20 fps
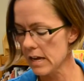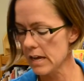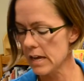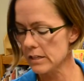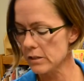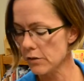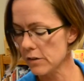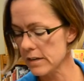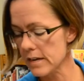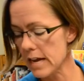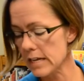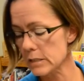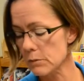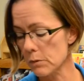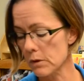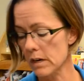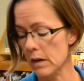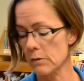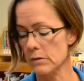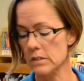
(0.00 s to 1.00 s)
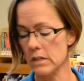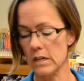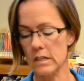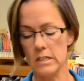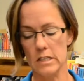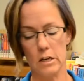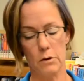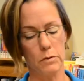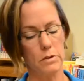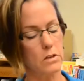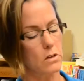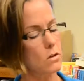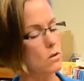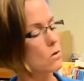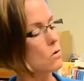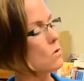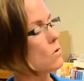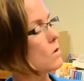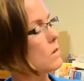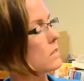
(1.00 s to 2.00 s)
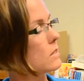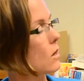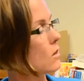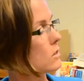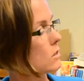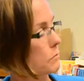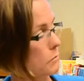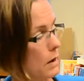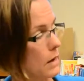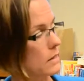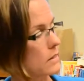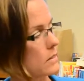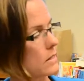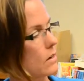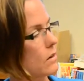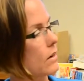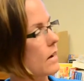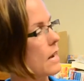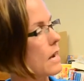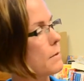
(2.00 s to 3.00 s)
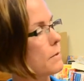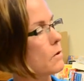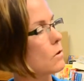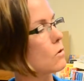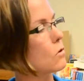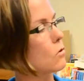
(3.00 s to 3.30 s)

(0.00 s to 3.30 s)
And so the next one I was going to share with you is also by Sarah Campbell,